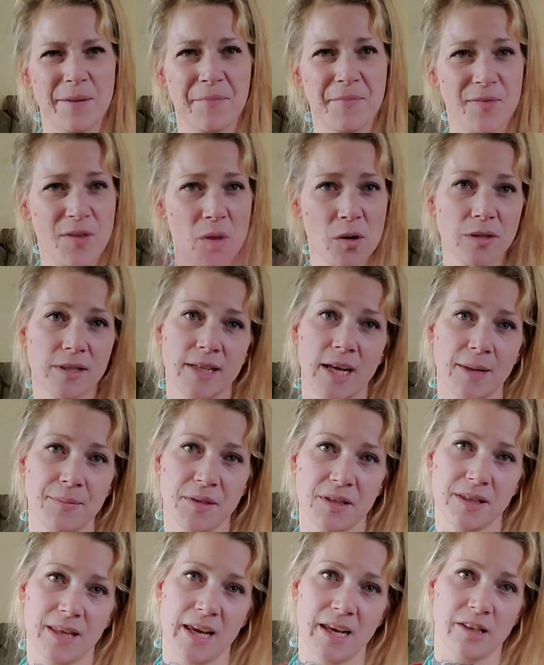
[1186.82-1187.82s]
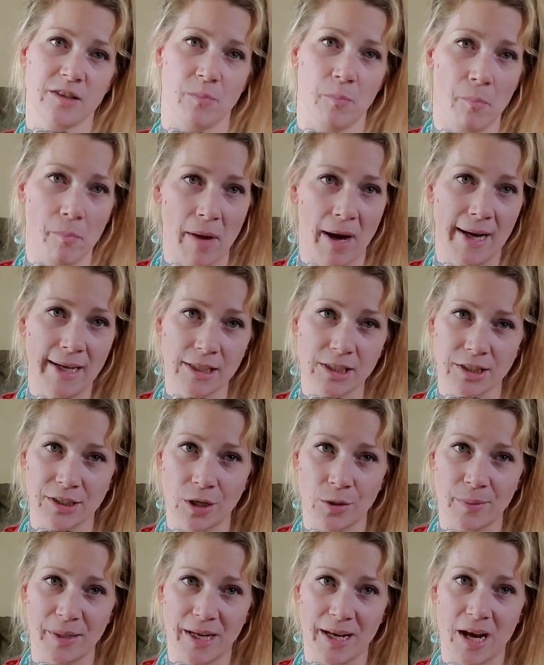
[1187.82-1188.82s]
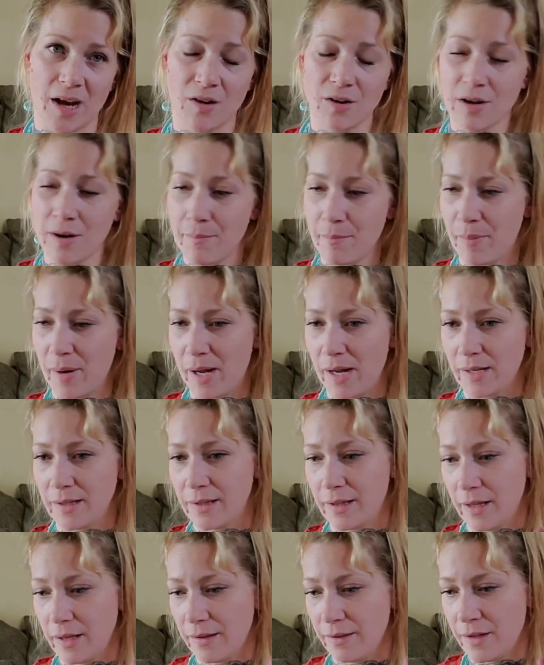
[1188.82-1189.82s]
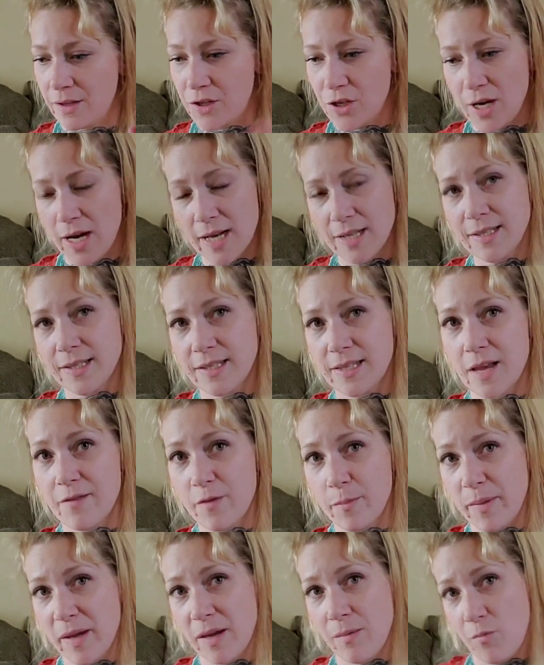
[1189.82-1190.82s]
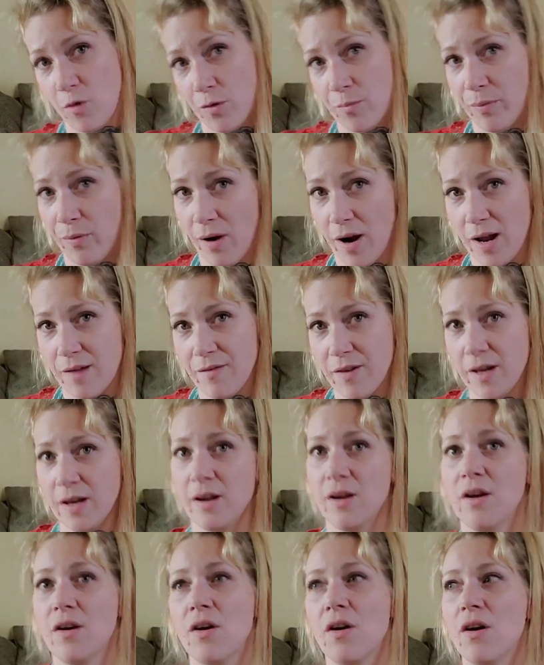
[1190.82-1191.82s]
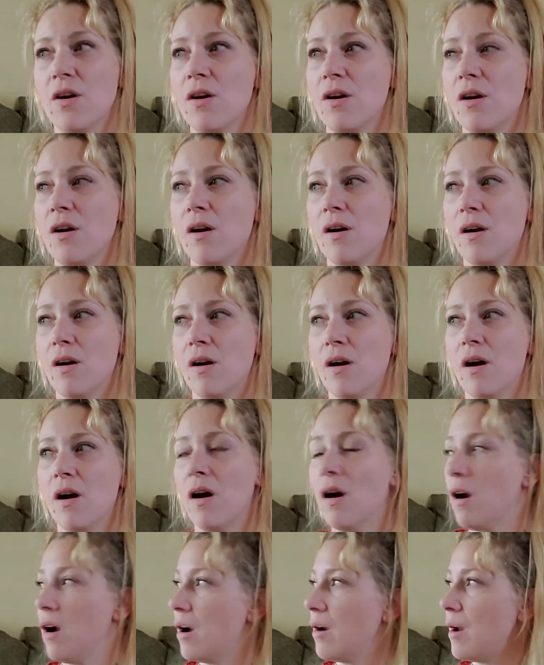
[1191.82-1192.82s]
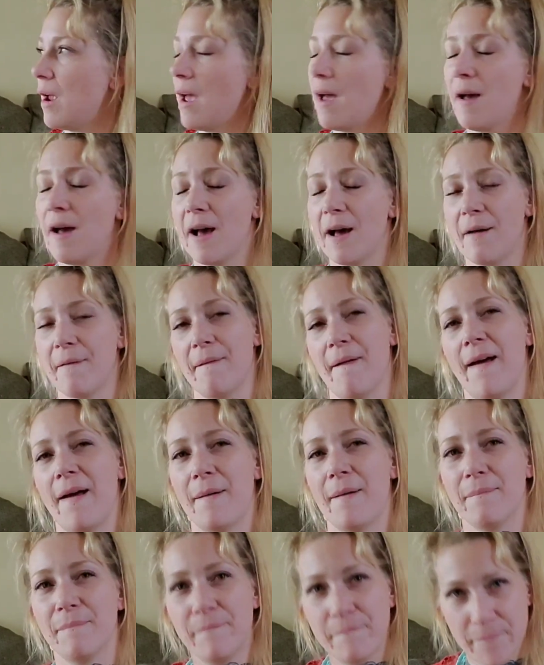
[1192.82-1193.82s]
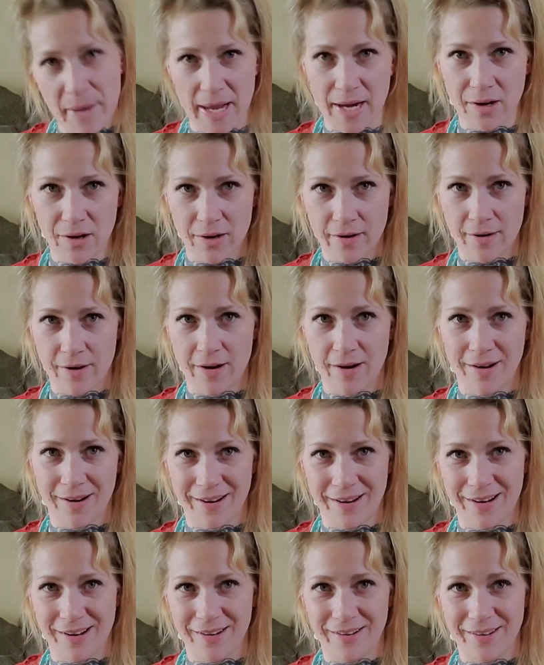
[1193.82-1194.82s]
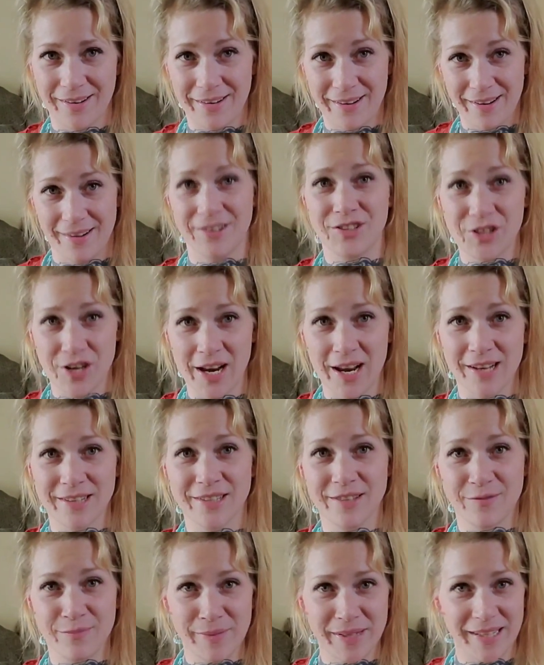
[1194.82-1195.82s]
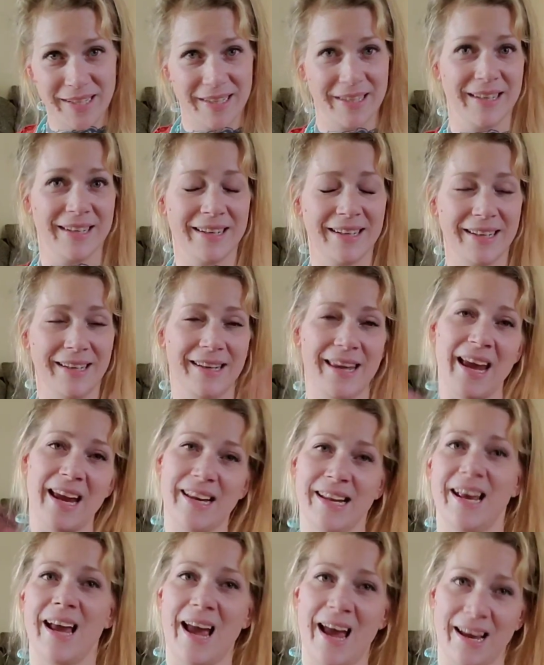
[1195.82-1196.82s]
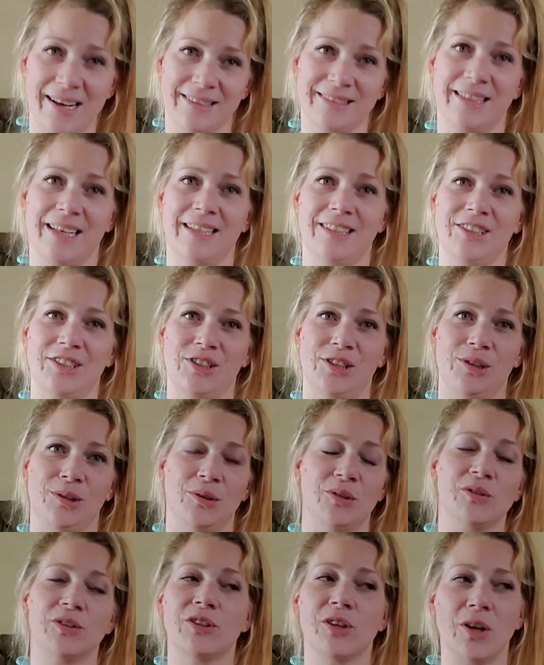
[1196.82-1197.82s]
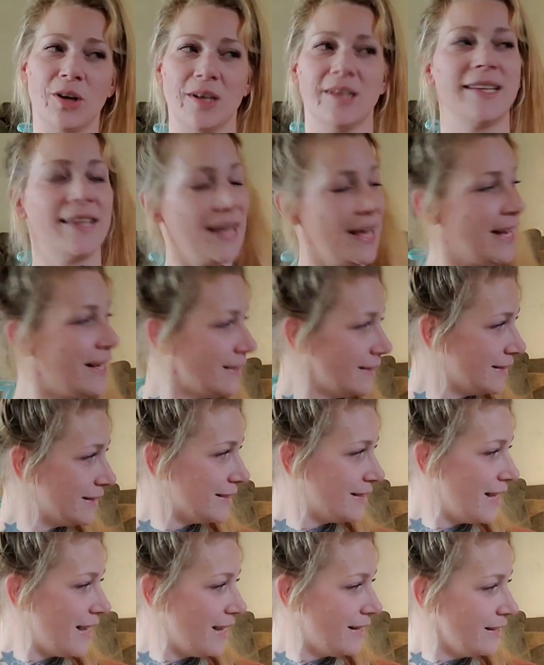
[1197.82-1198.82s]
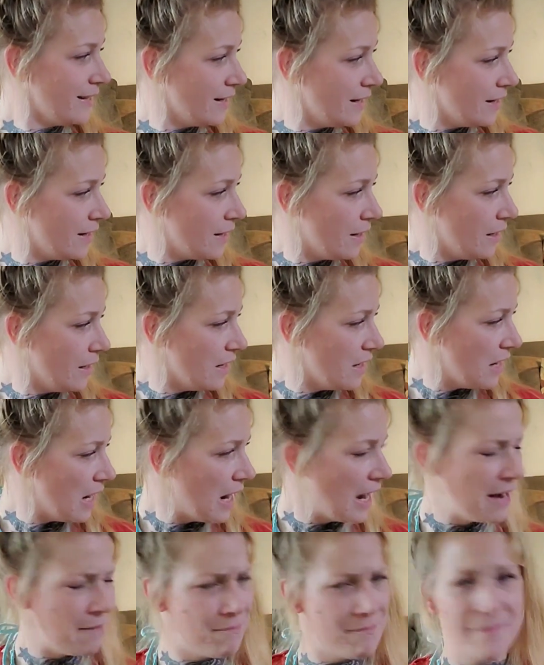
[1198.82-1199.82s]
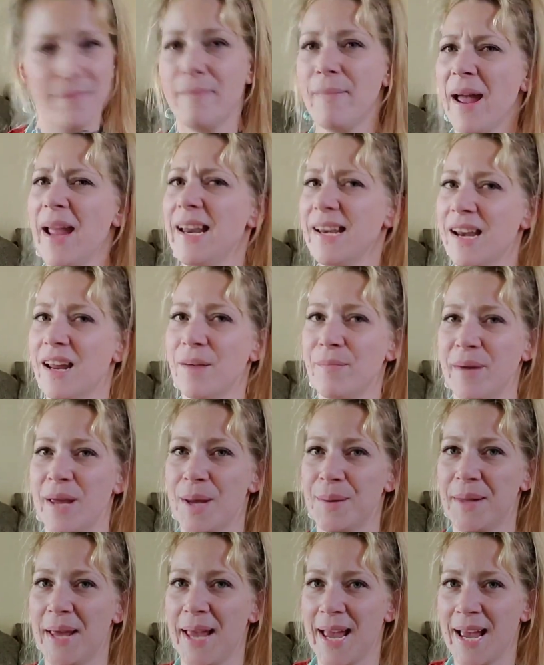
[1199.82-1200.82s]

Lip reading: those types of things might slow me down, but the chances of it being more private are a better chance of me gaining access to certain things that I might not be able to